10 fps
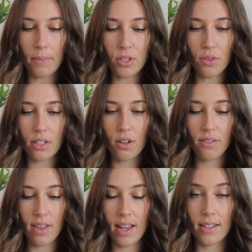So these are
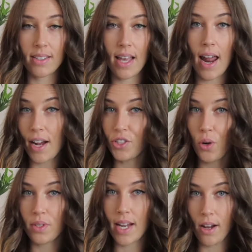things that I
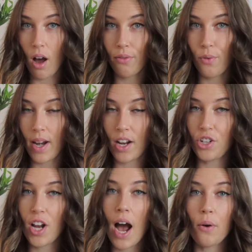don't take off when I
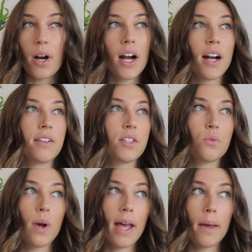shower,
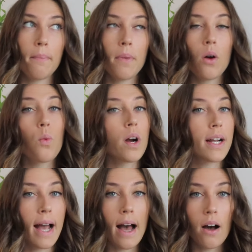swim,
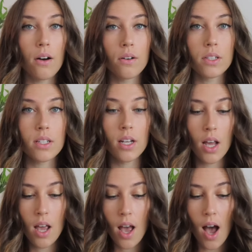work out.
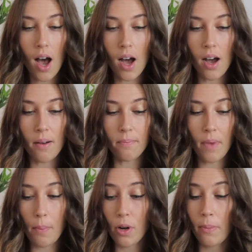
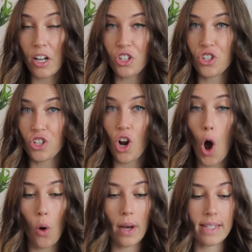I pretty much just
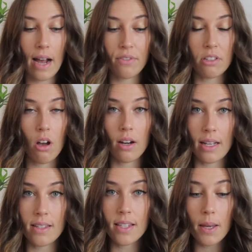always have these on. I
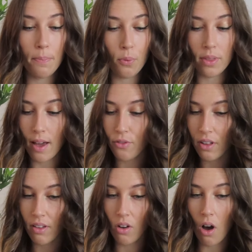sleep with
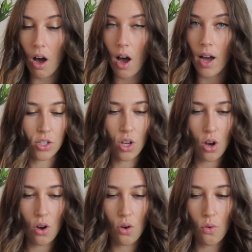everything on.
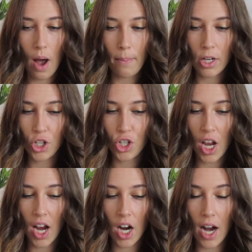So I'm going to
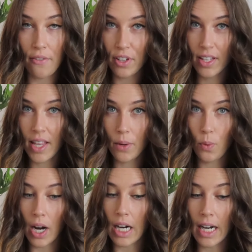share everything that I'm
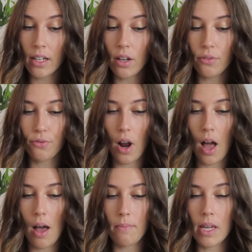wearing,
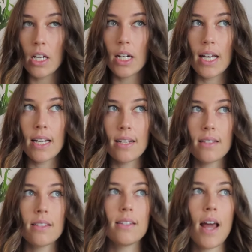from
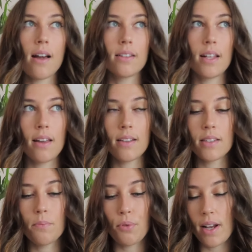earrings,
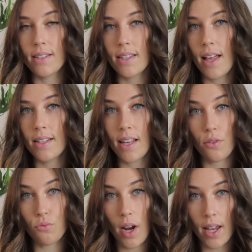necklace, bracelets,
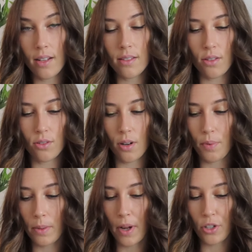and rings. Those are
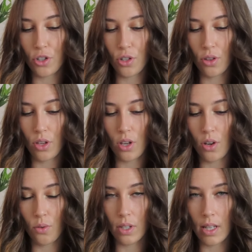pretty much
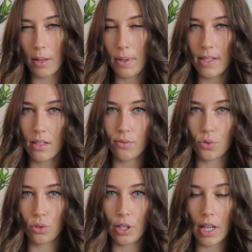the only pieces of
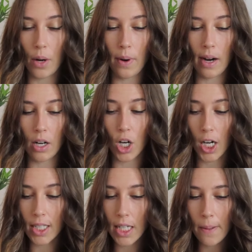jewelry that I wear
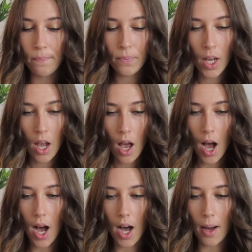currently.
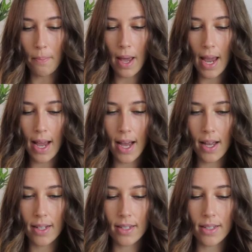
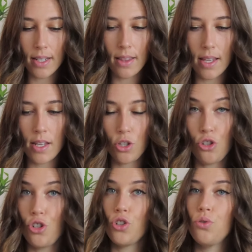And these
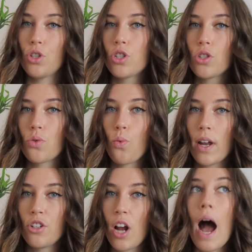do
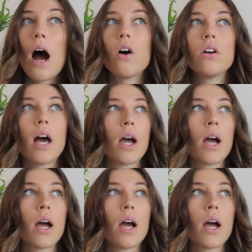switch out.